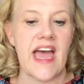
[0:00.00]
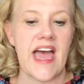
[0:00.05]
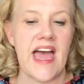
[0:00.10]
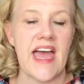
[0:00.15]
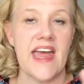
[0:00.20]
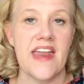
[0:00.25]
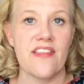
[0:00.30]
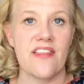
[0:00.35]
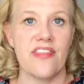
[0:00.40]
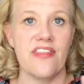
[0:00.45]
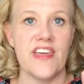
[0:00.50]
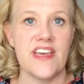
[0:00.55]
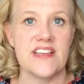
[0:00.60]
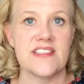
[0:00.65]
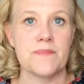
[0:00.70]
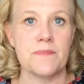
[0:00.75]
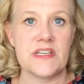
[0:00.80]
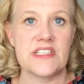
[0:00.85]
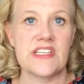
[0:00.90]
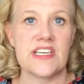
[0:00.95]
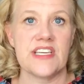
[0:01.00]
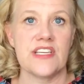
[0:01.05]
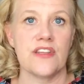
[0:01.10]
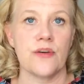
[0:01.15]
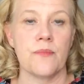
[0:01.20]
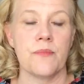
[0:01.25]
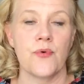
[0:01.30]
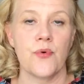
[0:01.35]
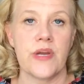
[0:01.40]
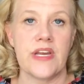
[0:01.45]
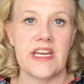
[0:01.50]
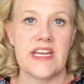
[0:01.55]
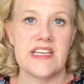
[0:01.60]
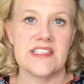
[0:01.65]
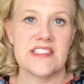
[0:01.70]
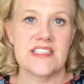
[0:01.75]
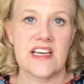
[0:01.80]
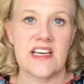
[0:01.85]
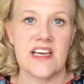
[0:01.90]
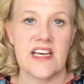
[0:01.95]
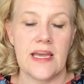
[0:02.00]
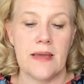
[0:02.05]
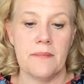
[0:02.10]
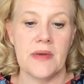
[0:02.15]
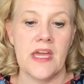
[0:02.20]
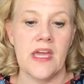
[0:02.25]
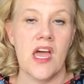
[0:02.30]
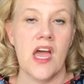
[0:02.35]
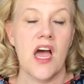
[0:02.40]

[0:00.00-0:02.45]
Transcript: at this particular point in time.